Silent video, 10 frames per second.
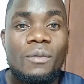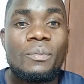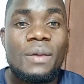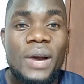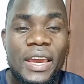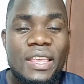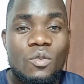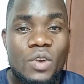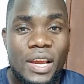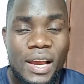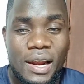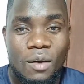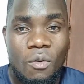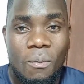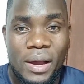Mlima Kenya
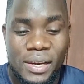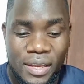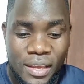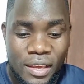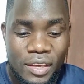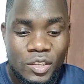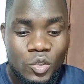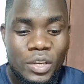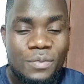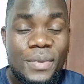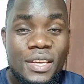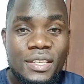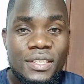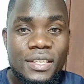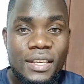huonekana kwa umbali. So it
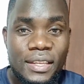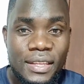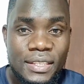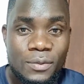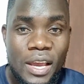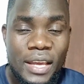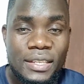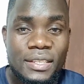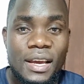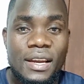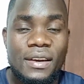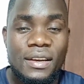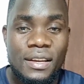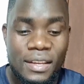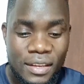means these guys are
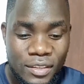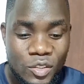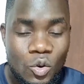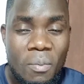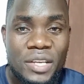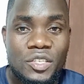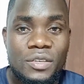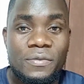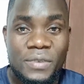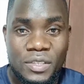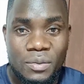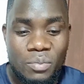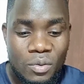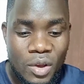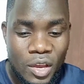so much
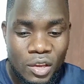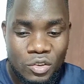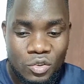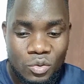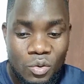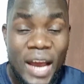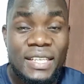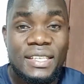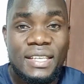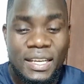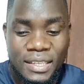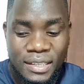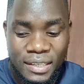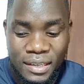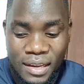visible to
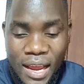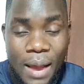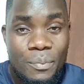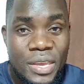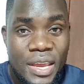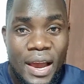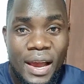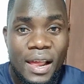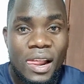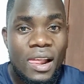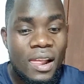attract a bigger